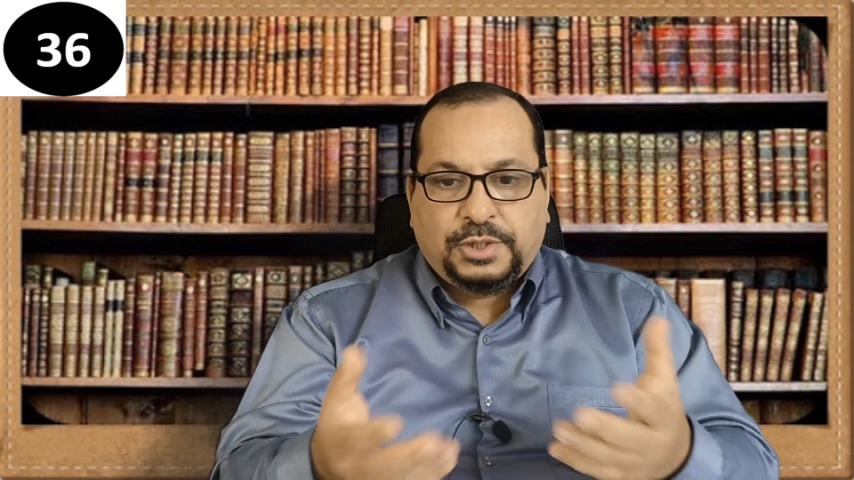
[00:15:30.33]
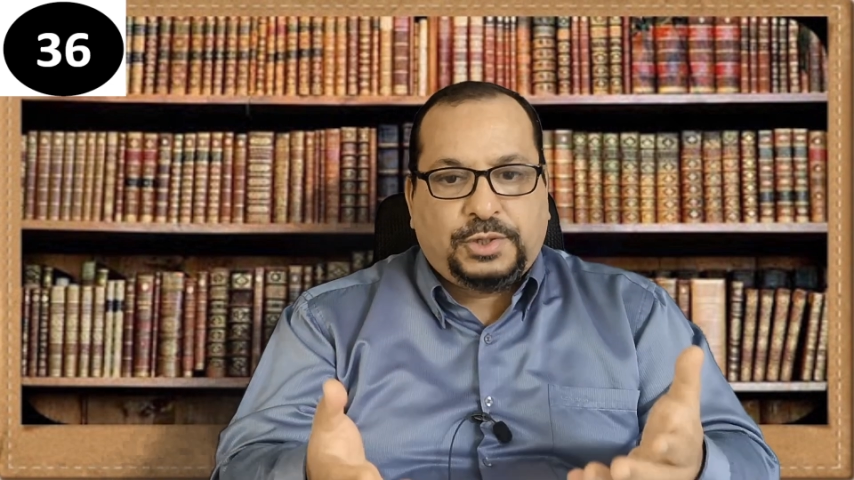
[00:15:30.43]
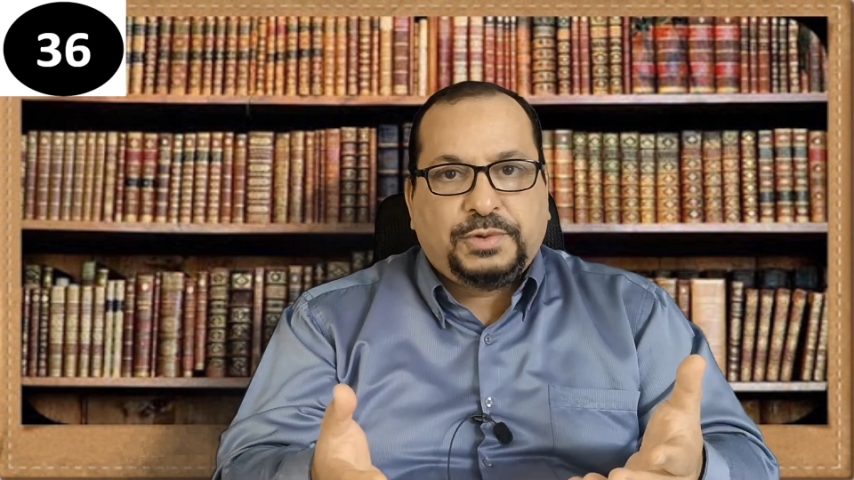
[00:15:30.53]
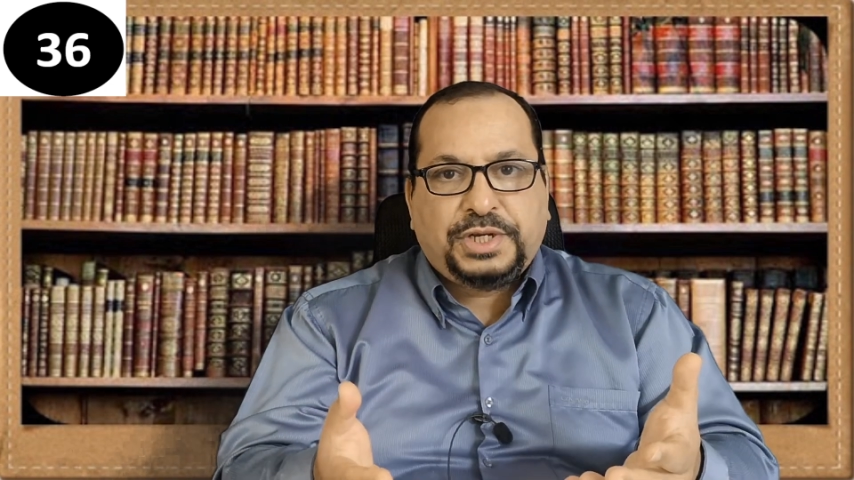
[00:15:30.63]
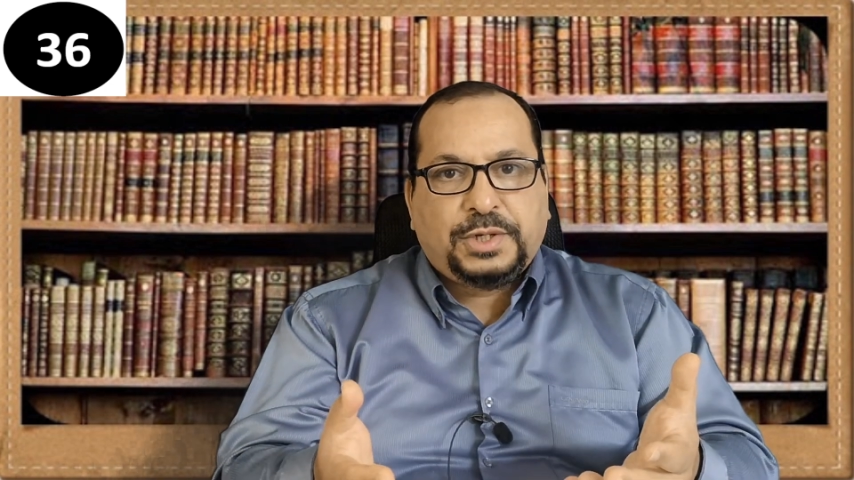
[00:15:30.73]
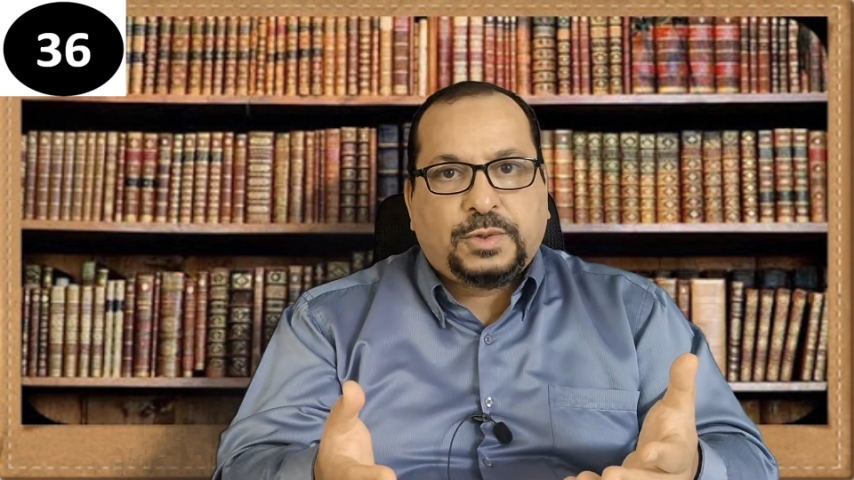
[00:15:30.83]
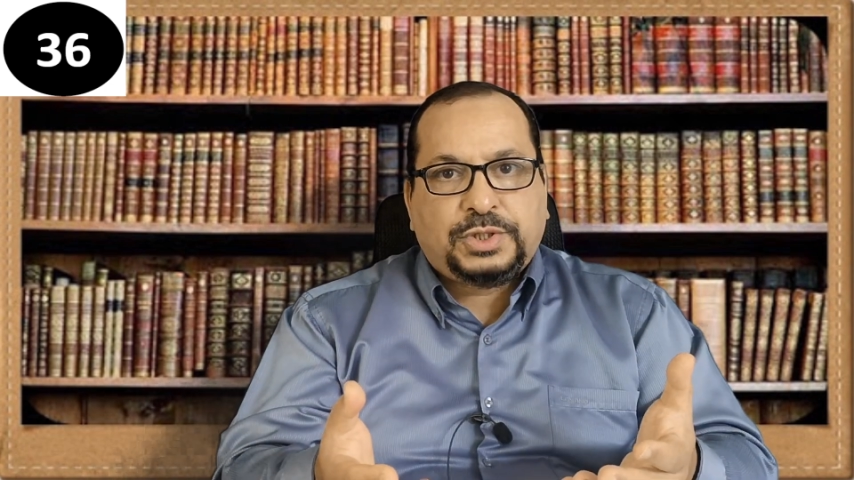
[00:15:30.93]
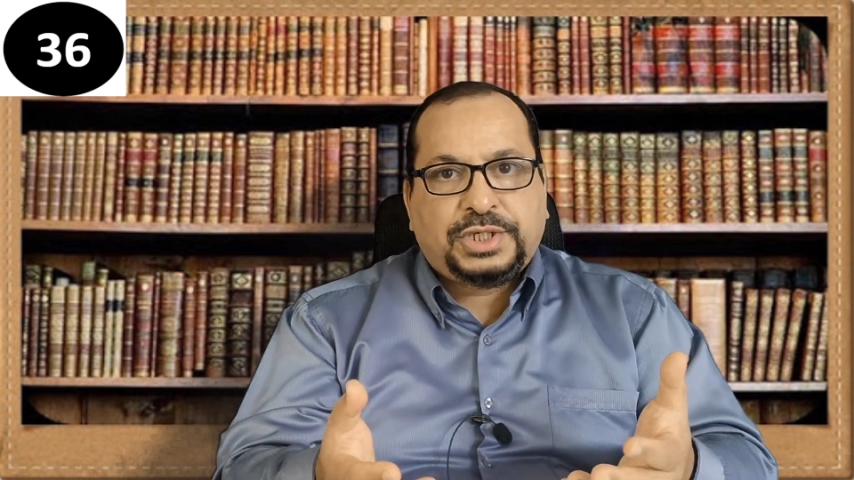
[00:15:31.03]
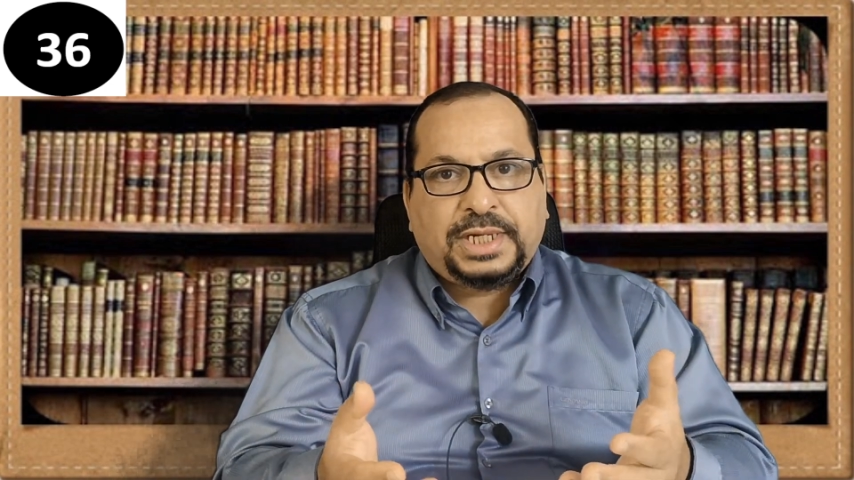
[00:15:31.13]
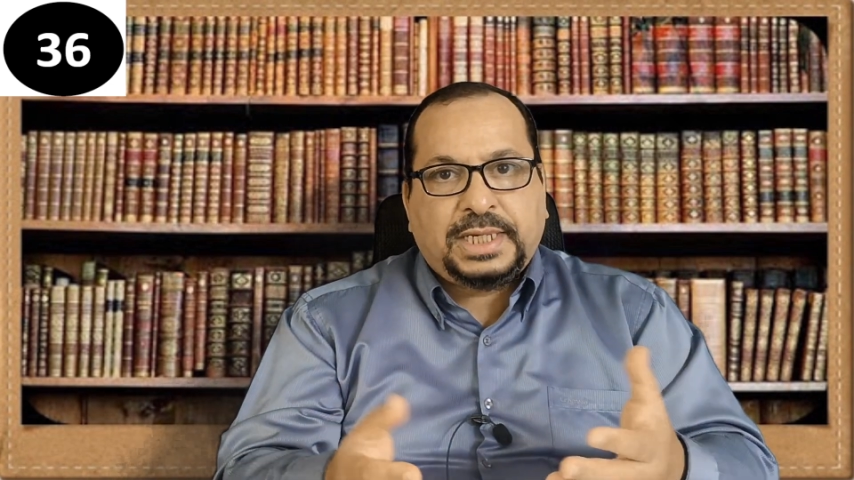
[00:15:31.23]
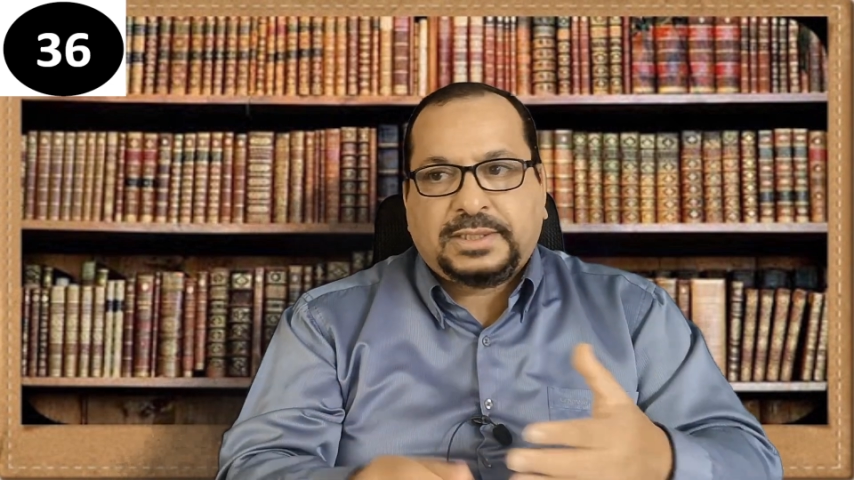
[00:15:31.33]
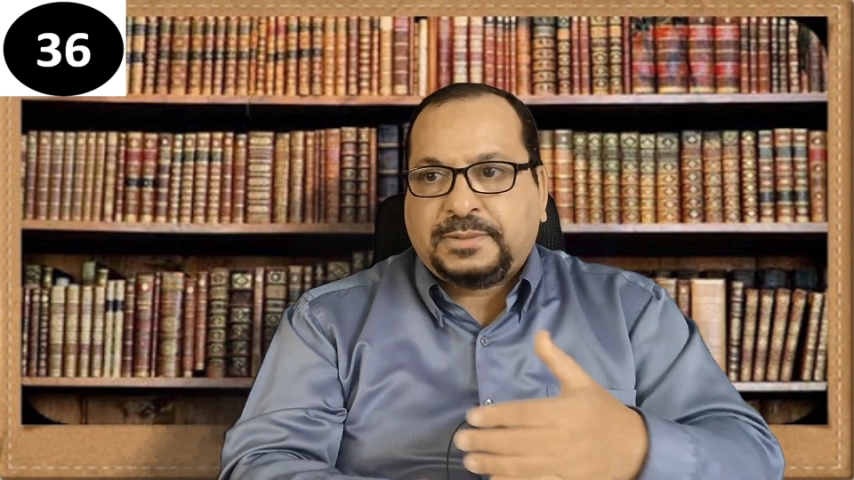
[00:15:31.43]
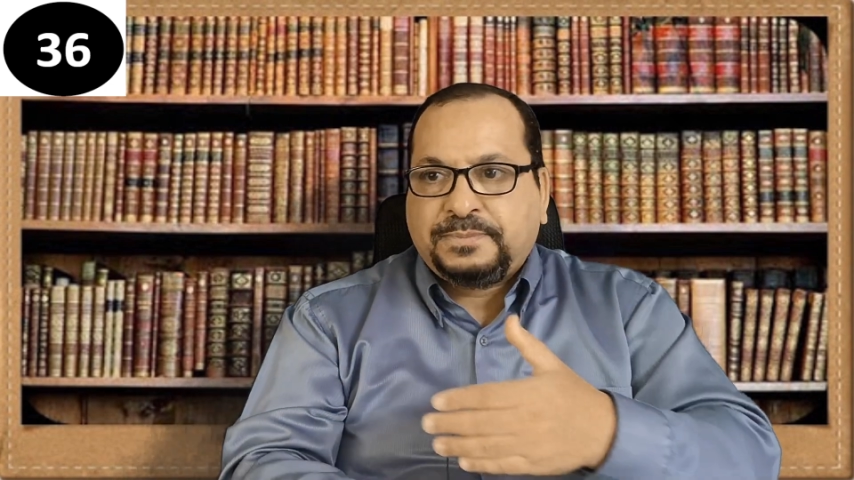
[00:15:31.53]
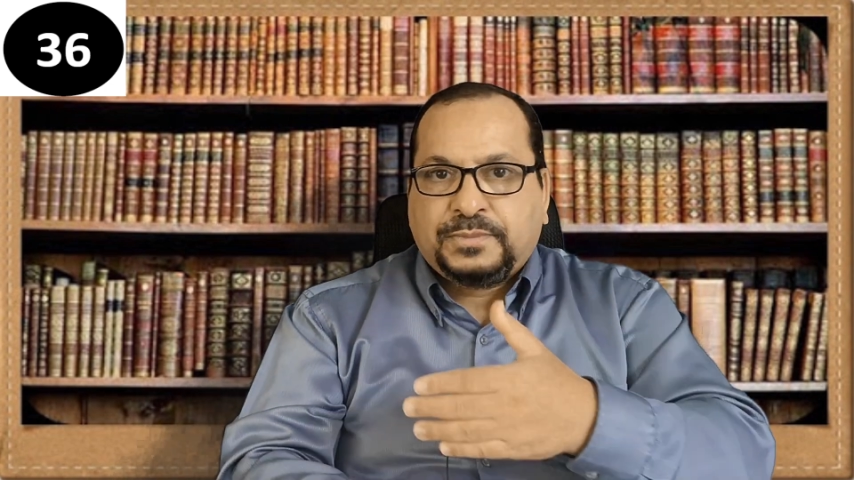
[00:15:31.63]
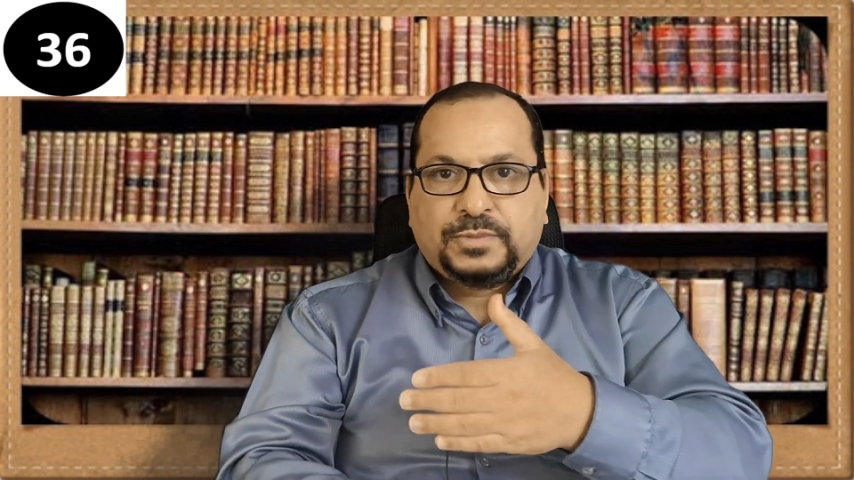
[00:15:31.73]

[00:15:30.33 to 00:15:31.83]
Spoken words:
you negotiate,